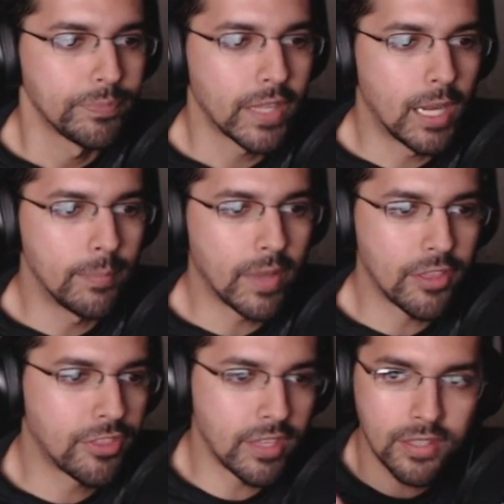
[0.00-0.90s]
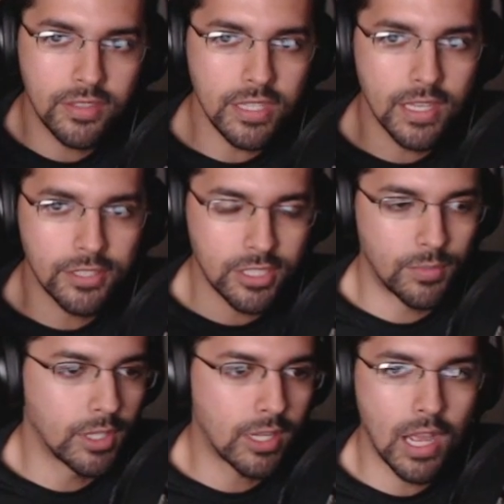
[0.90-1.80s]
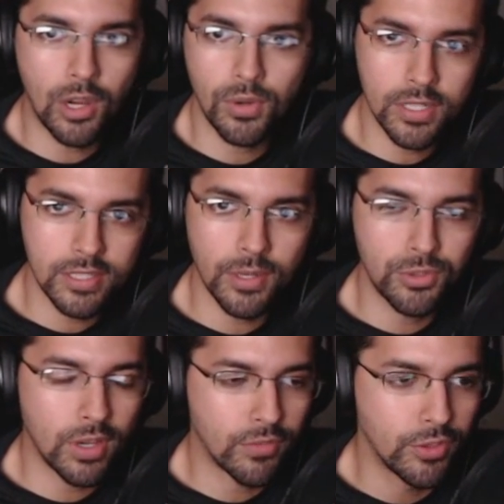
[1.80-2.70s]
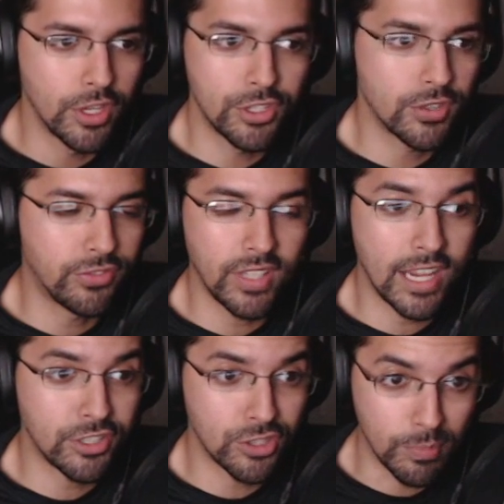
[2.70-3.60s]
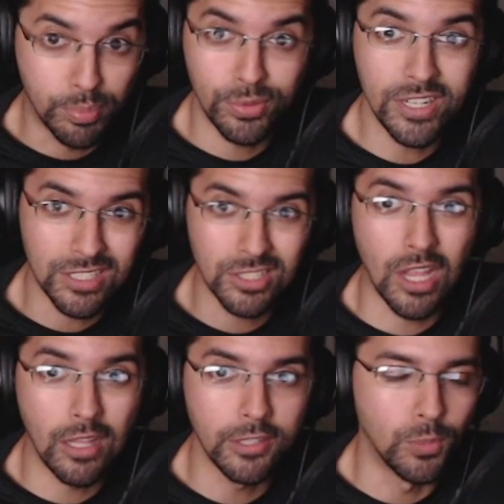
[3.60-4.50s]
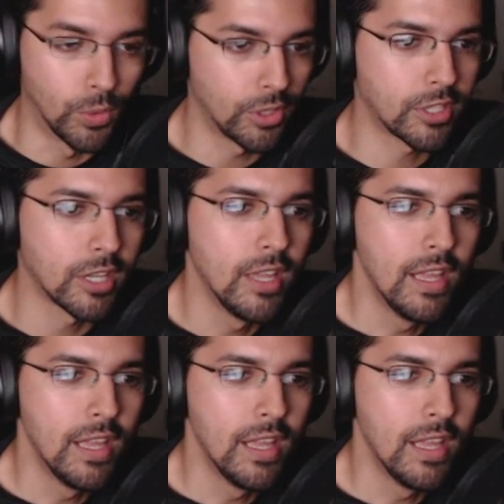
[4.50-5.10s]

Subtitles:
I think the Senran Kagura soundtrack for Ninja Flash is some pretty solid work.